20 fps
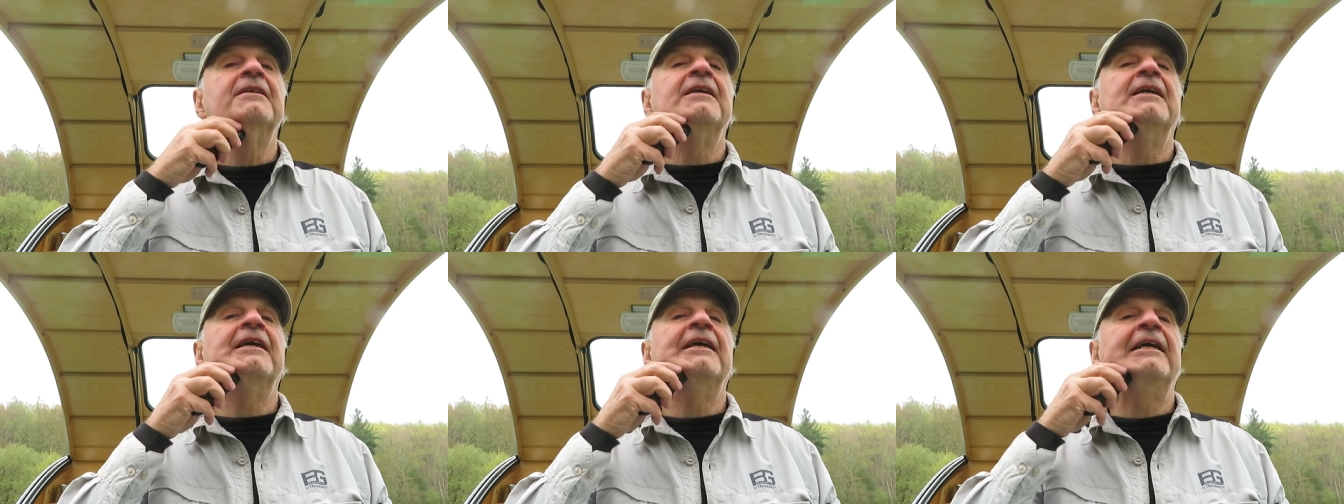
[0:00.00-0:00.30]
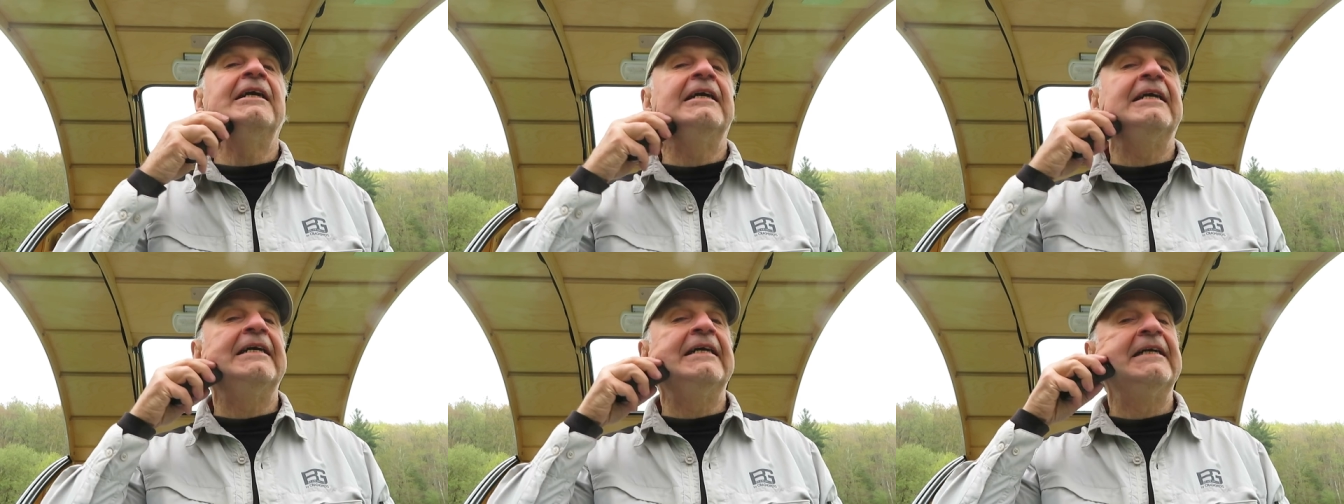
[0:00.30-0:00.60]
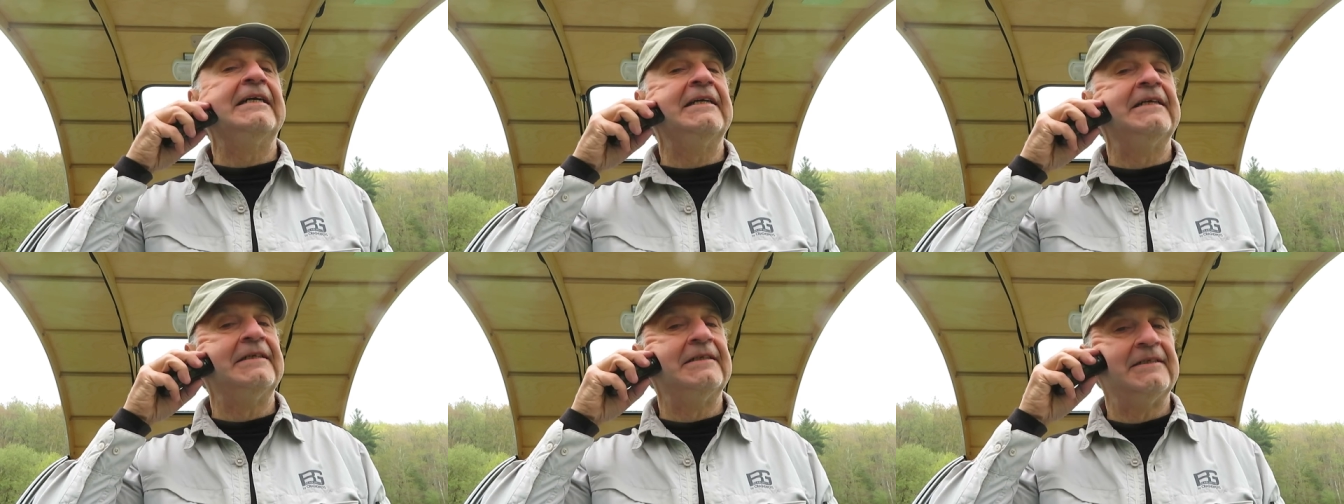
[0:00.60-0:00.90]

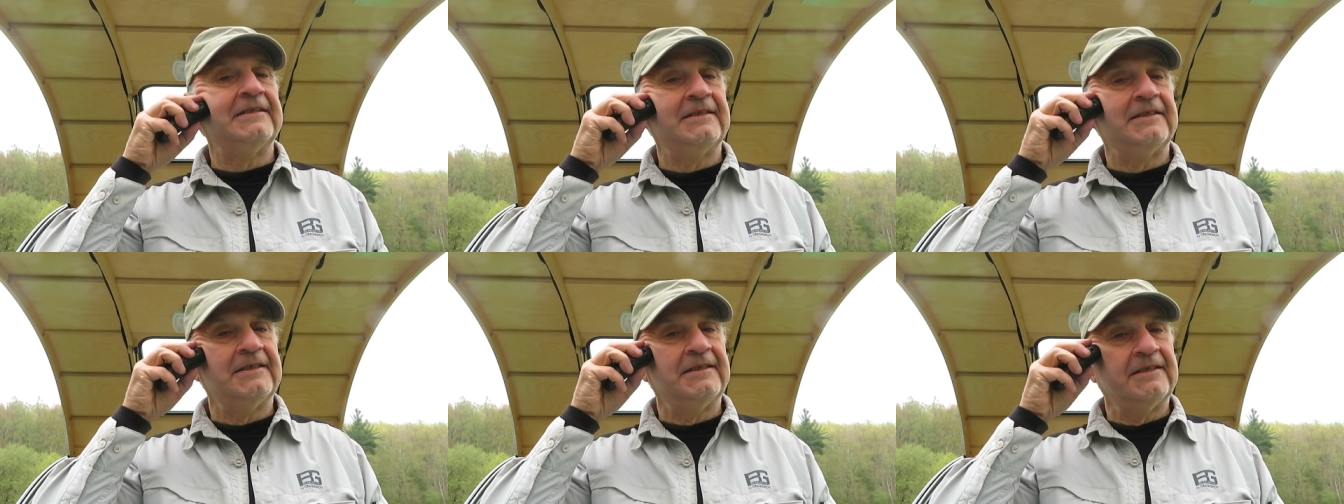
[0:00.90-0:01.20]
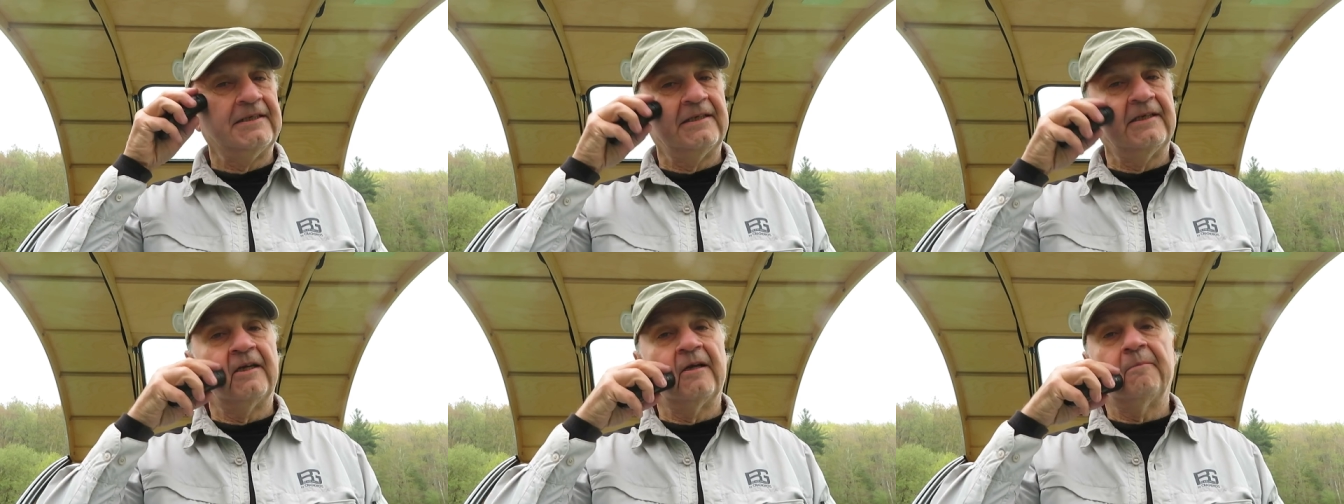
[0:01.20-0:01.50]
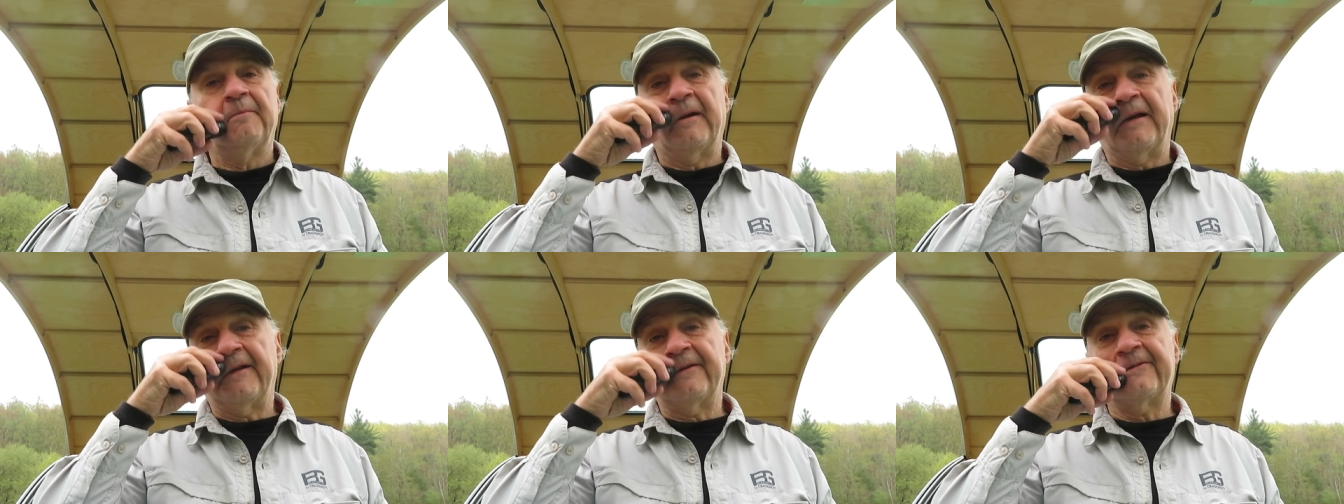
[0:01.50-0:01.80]
Uh,
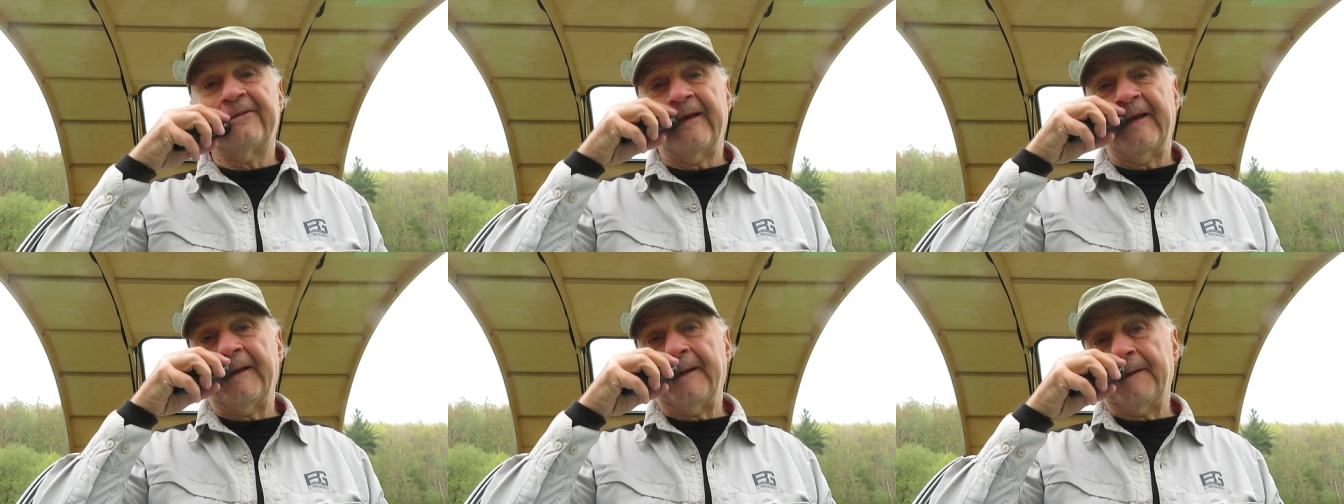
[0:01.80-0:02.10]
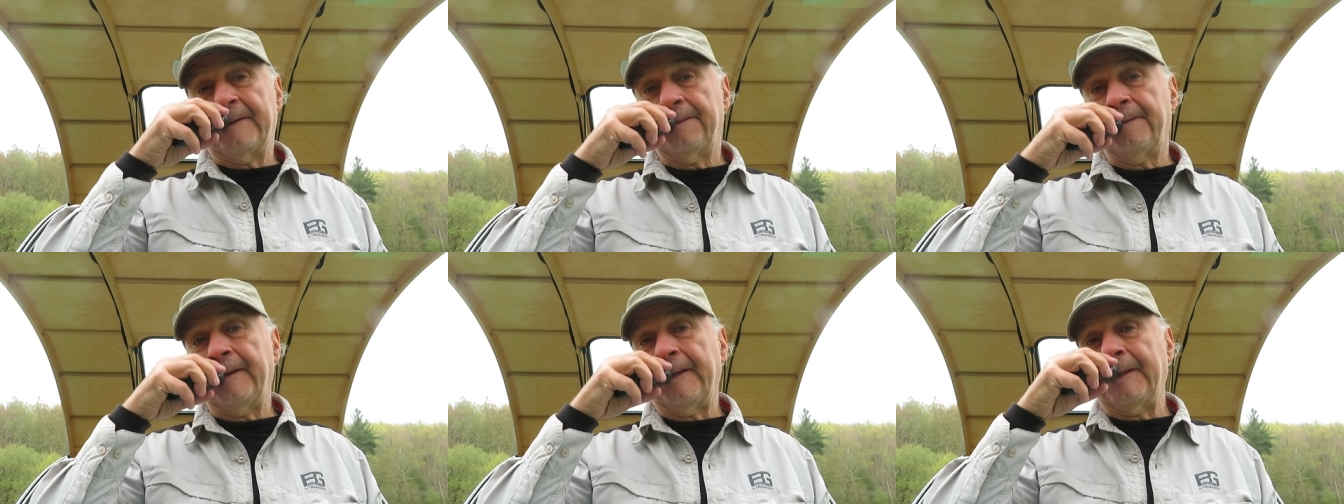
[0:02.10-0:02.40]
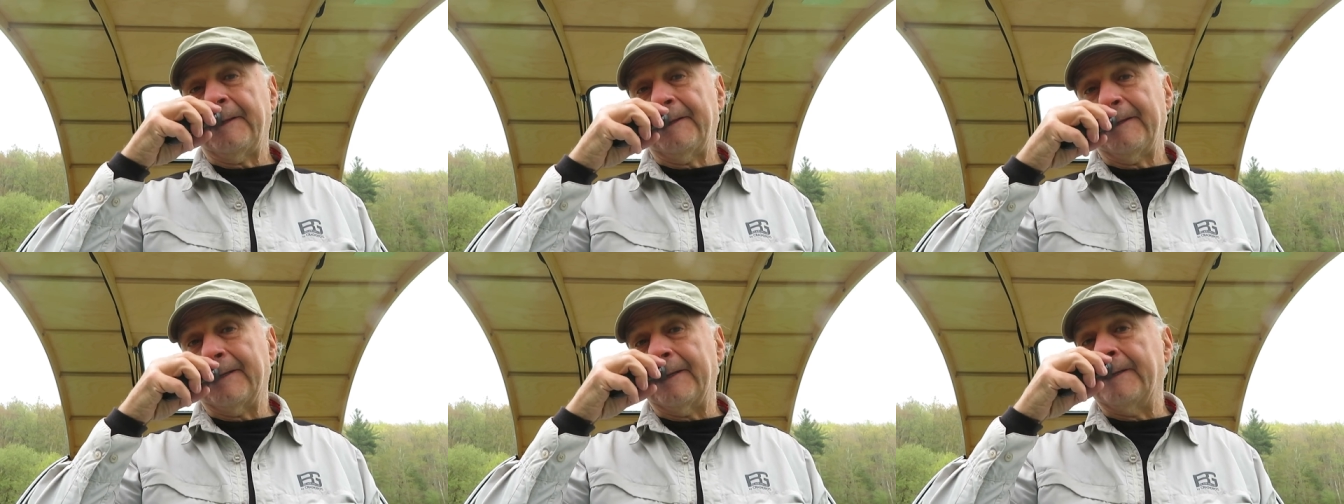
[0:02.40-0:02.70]
but it's, uh, it's
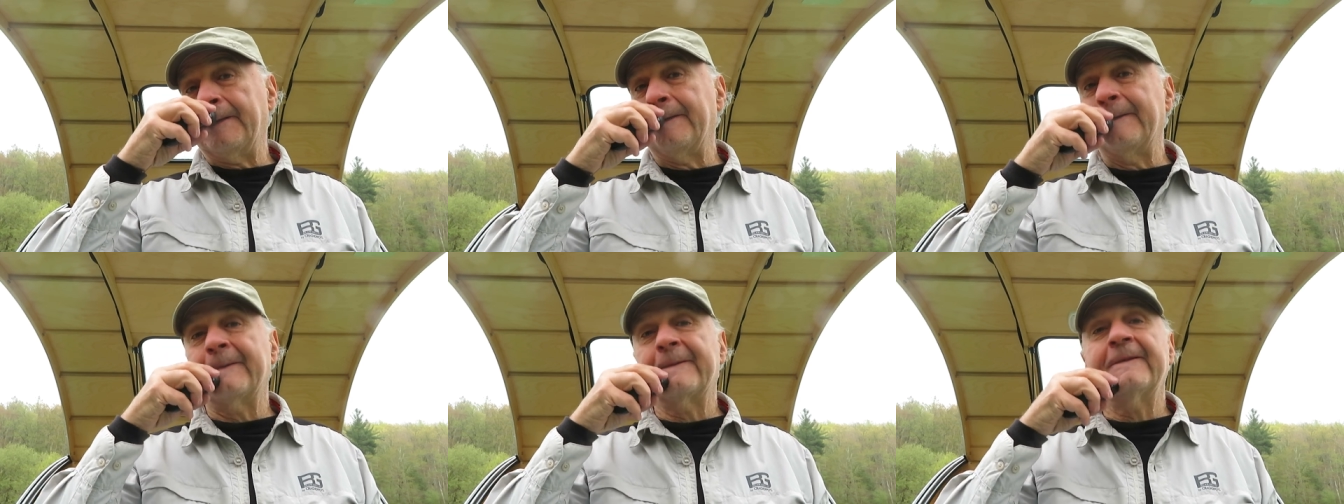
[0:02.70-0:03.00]
pretty good.